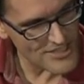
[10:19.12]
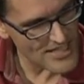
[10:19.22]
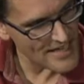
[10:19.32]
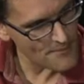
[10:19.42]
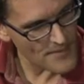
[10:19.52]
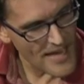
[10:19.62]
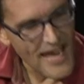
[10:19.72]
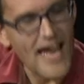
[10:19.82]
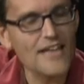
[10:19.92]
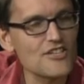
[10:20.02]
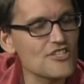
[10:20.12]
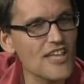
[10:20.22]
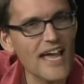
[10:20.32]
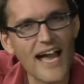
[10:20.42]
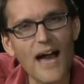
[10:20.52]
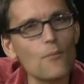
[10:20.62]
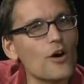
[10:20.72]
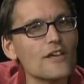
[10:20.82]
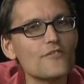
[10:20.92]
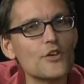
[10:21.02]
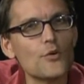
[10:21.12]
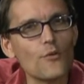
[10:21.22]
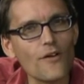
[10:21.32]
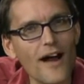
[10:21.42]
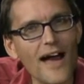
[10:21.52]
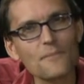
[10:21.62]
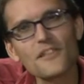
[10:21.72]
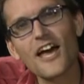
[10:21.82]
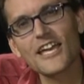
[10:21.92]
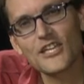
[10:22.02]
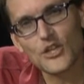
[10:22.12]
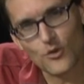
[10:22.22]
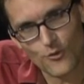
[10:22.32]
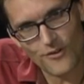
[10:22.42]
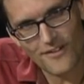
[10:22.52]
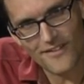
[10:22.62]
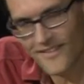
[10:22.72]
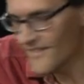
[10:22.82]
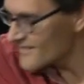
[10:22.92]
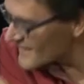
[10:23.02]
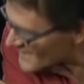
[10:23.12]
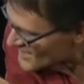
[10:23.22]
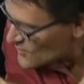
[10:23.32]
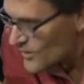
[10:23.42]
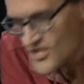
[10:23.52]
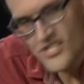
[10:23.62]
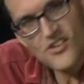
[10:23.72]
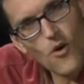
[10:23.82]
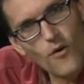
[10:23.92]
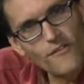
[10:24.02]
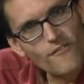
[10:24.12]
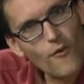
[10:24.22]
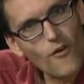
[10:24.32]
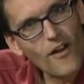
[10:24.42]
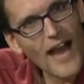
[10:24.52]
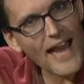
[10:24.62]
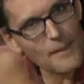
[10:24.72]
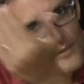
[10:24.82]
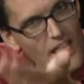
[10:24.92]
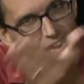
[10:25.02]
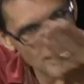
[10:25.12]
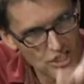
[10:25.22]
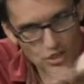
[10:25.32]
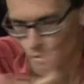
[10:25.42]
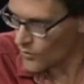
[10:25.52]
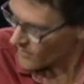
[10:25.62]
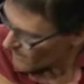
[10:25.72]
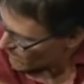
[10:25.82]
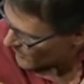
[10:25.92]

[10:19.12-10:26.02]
good tip, and just like, I'm one of you. I'm like you. This is what she's going for. I'm like you.